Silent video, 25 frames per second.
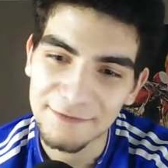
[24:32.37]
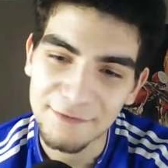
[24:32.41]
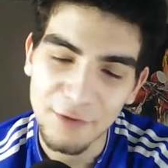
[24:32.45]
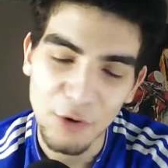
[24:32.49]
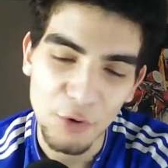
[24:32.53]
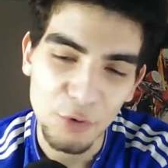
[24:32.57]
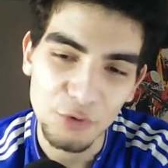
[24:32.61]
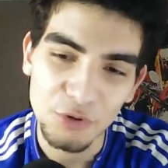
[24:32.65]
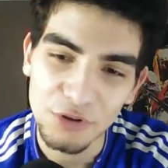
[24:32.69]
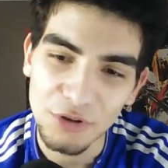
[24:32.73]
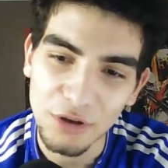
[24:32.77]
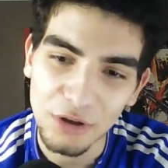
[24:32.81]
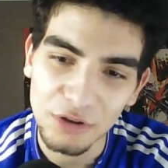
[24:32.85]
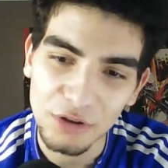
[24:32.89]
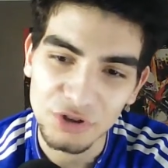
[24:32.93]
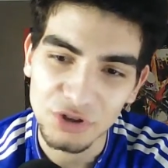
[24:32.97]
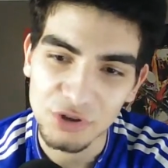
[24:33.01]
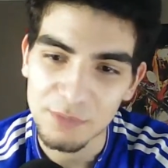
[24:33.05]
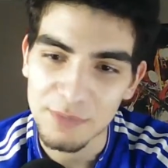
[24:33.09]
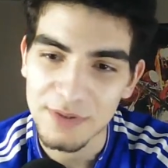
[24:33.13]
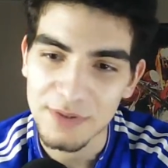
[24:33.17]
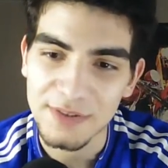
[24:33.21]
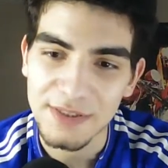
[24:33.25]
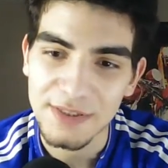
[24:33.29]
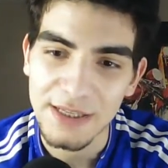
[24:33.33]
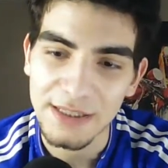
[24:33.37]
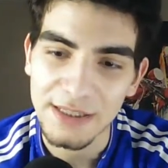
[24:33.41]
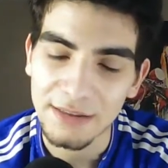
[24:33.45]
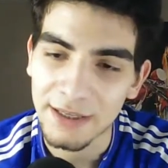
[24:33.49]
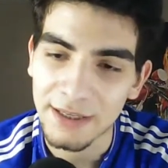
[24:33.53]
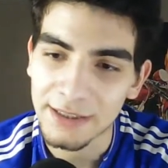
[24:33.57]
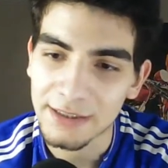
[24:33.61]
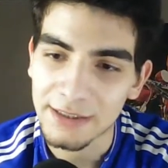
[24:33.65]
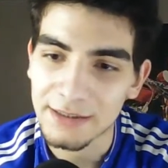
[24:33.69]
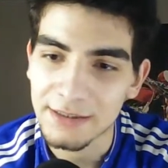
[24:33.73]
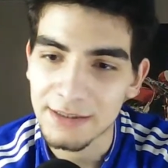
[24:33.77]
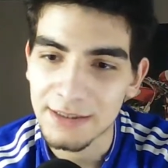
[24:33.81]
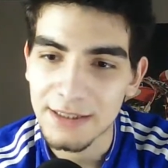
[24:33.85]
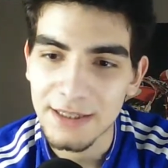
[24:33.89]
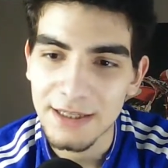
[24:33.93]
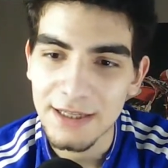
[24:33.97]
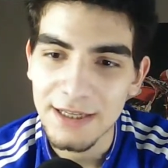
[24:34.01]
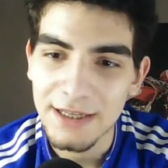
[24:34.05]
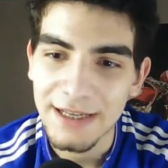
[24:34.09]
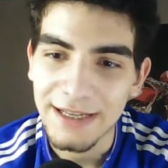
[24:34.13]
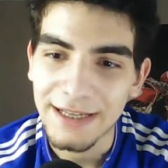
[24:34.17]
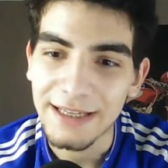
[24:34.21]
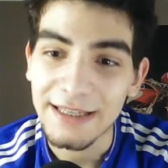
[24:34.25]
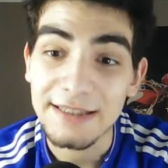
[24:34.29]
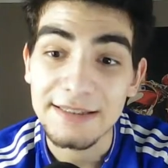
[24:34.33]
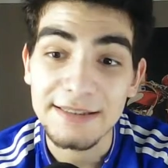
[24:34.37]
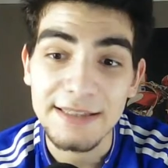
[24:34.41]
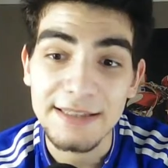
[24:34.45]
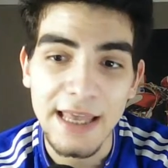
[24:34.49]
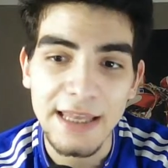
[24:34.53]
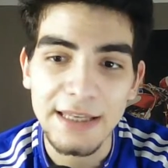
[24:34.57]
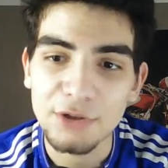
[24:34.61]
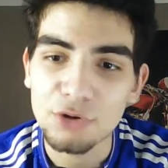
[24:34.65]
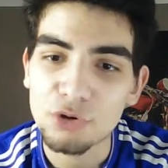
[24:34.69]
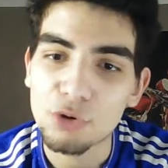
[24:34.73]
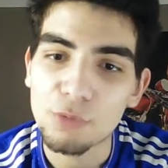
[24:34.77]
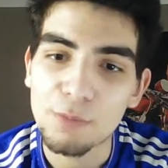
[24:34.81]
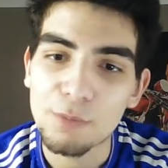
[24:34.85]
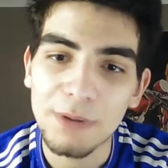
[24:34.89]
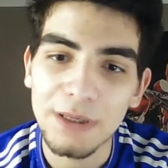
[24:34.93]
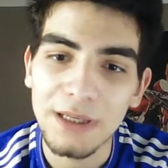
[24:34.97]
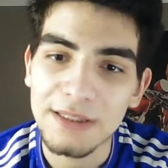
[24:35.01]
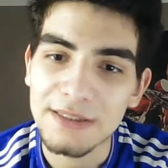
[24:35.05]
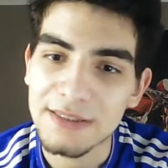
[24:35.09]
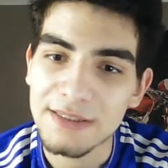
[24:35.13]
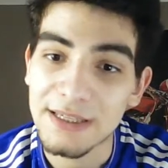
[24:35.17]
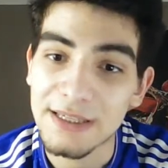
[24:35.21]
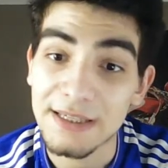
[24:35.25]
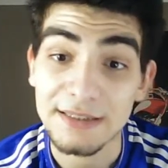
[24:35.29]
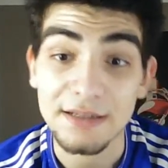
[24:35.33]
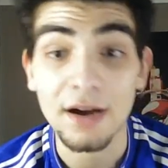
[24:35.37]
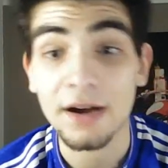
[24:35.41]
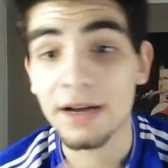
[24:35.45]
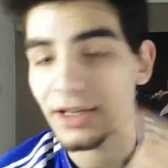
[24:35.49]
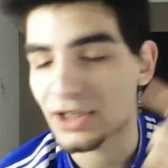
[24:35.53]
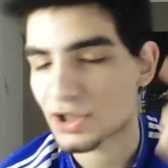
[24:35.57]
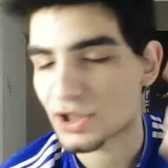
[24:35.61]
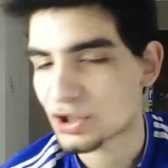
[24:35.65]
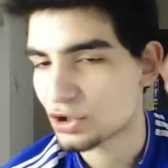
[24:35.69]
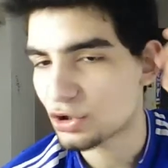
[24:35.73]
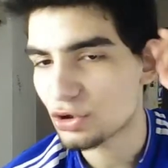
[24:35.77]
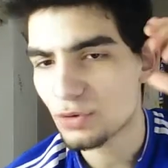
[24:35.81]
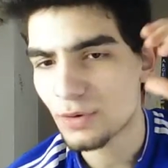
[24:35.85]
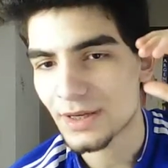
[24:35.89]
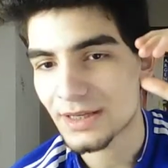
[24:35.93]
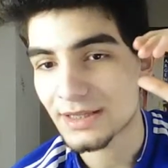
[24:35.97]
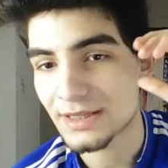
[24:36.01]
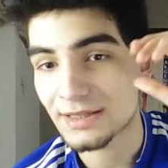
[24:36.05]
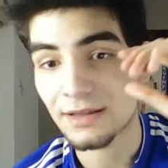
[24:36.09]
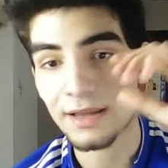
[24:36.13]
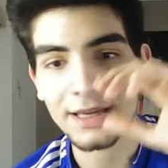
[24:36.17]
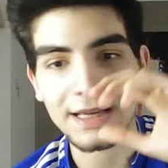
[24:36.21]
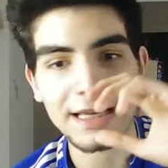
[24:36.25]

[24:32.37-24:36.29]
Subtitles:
Foden, 100%. Like, his technical ability, his IQ, his